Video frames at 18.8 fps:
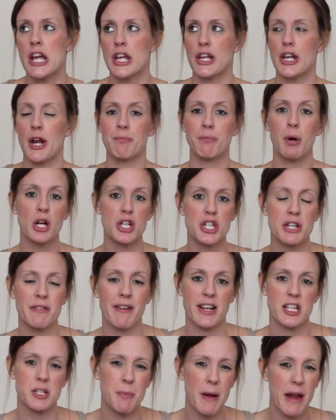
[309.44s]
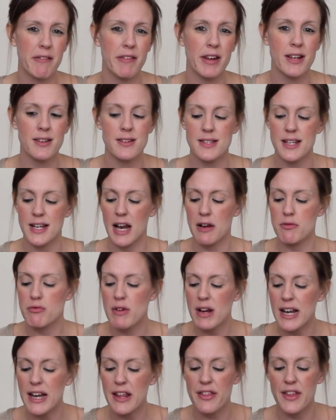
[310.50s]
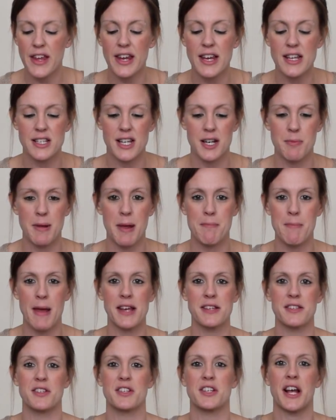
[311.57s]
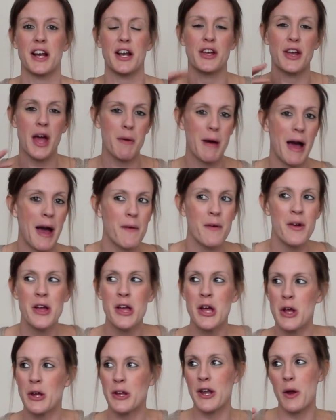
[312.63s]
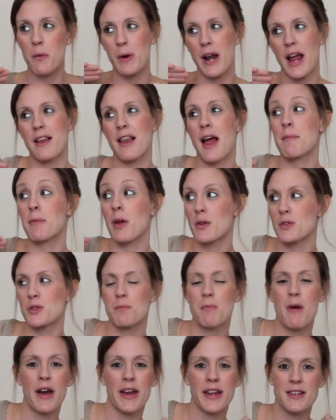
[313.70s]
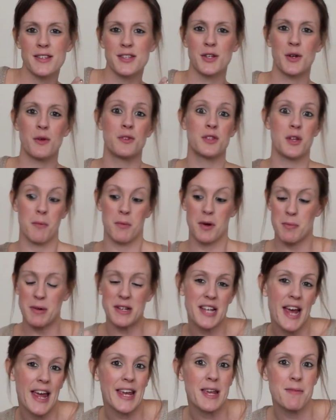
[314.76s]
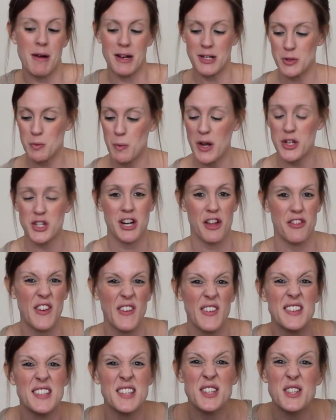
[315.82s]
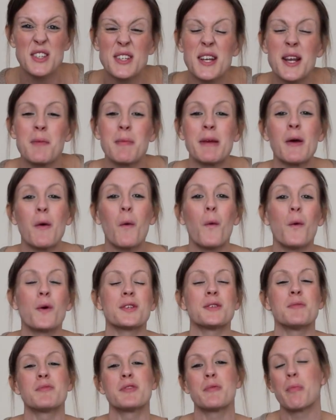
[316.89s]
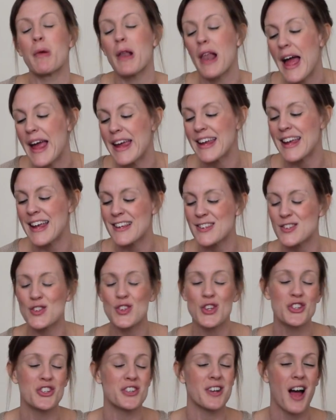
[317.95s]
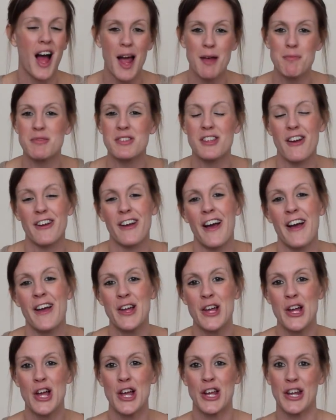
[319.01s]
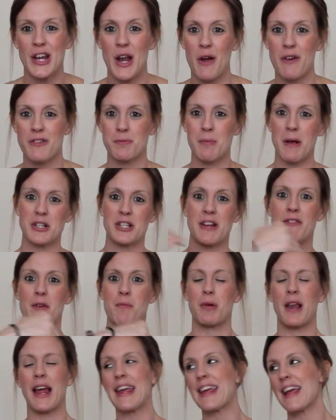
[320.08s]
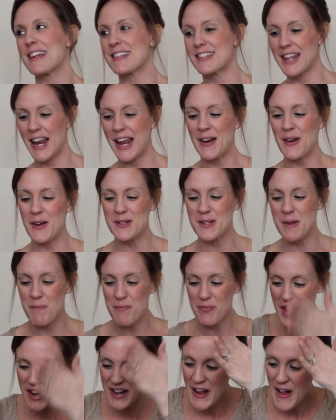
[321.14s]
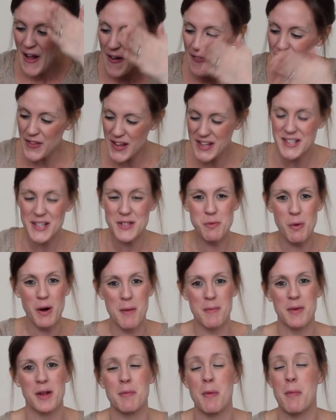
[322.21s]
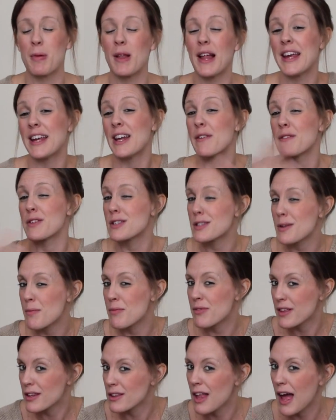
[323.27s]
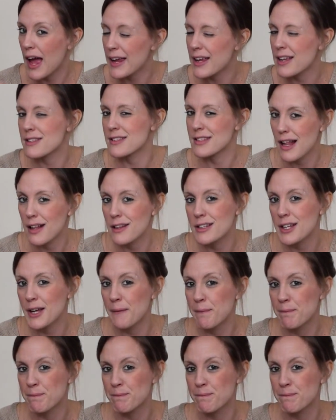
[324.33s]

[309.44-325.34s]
you know, push your experience, and I really think it's going to be amazing to kind of go out, you know, when I'm going to America soon, so I'm going to be taking my Switch, and I think this is just going to be awesome to play. It's such a time sucker, you know, especially if the plane gets delayed or something. This is what I'm going to be playing over something like Zelda.